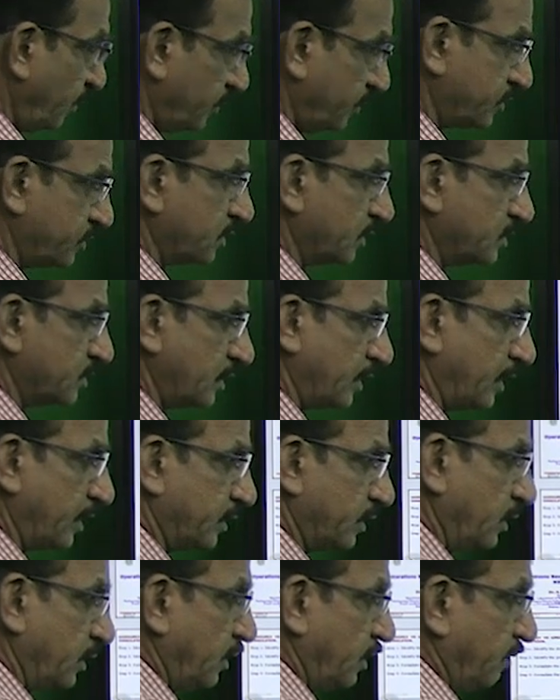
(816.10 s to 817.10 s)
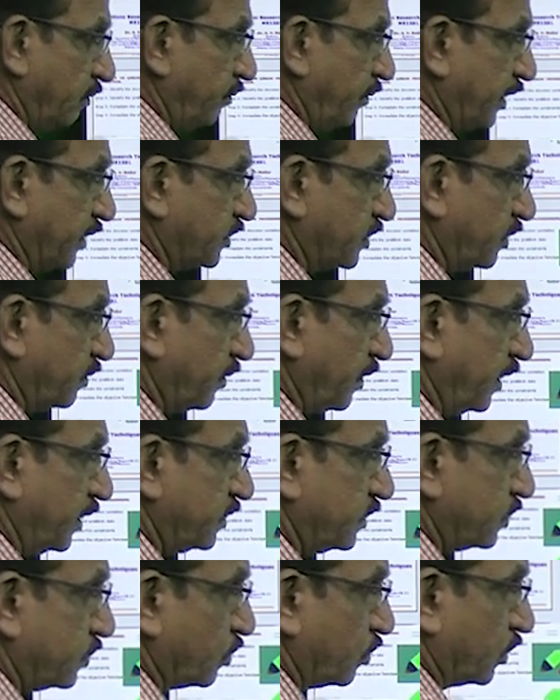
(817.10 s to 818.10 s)
have discussed that
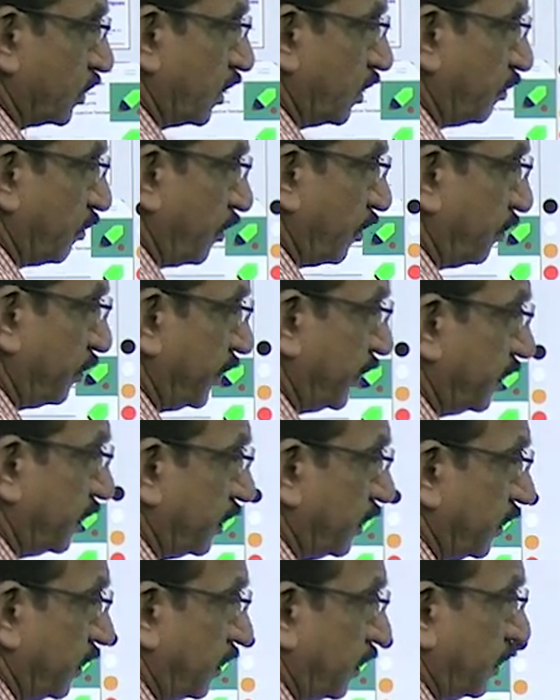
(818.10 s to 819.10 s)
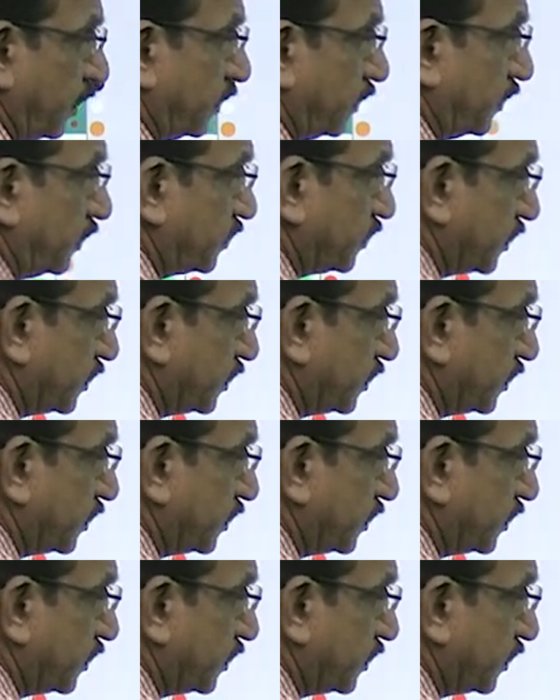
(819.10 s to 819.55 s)
maximize total profit. This